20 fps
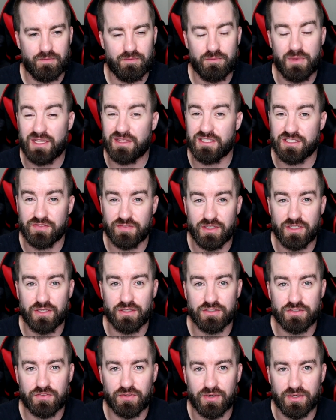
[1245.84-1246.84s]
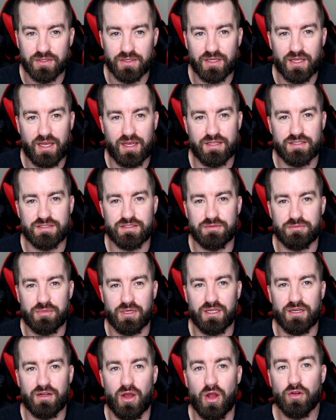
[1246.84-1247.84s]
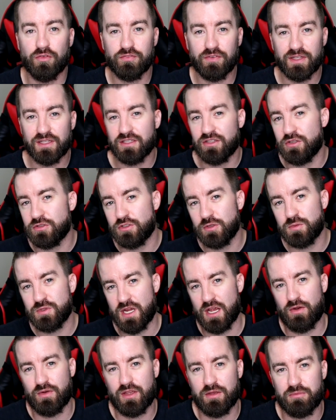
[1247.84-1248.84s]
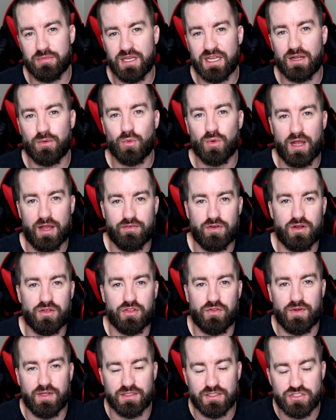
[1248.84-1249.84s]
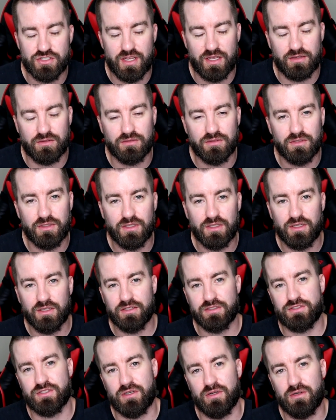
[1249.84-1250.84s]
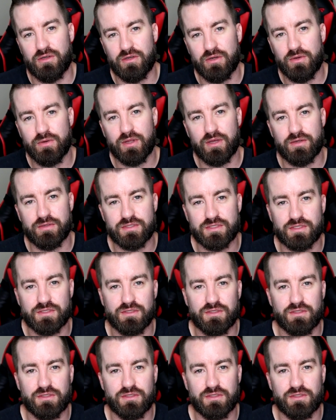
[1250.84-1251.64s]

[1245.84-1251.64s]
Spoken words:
make these videos for you guys. But hopefully the YouTube channel will get big and we'll have all three in the channel. So who knows?